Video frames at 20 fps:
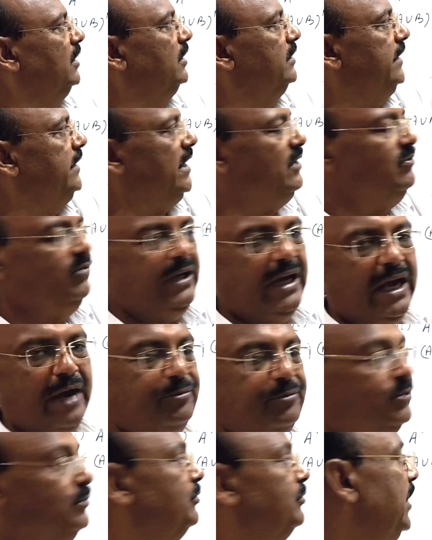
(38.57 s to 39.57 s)
Then we
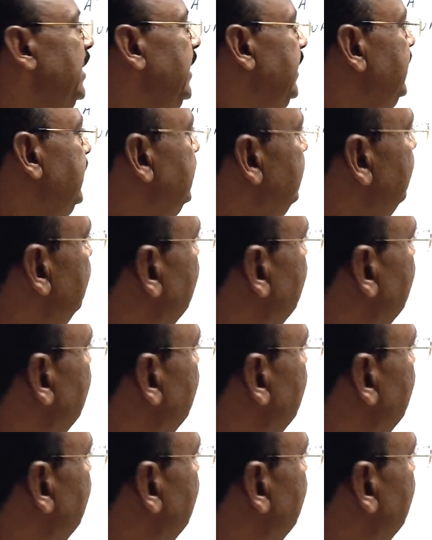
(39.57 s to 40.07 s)
have to find,